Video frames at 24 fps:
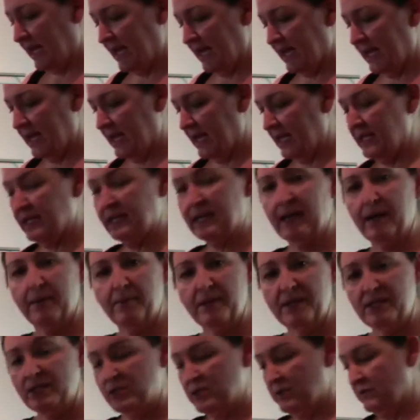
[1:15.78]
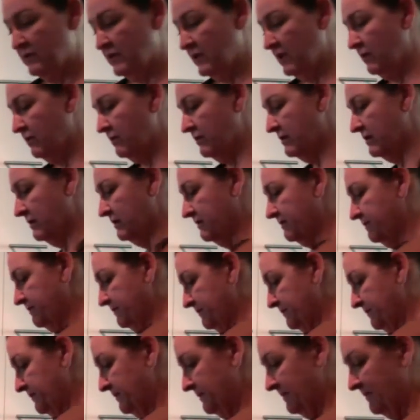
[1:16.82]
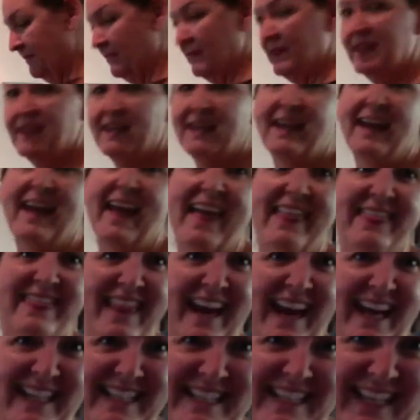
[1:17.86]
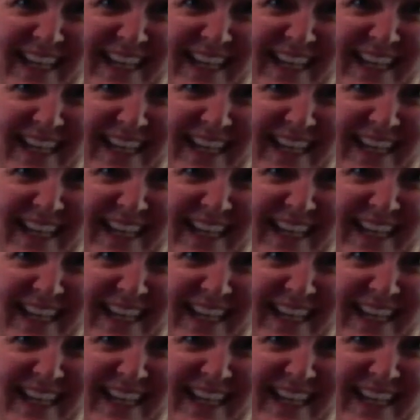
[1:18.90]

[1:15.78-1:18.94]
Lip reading: and a pinch of salt. That's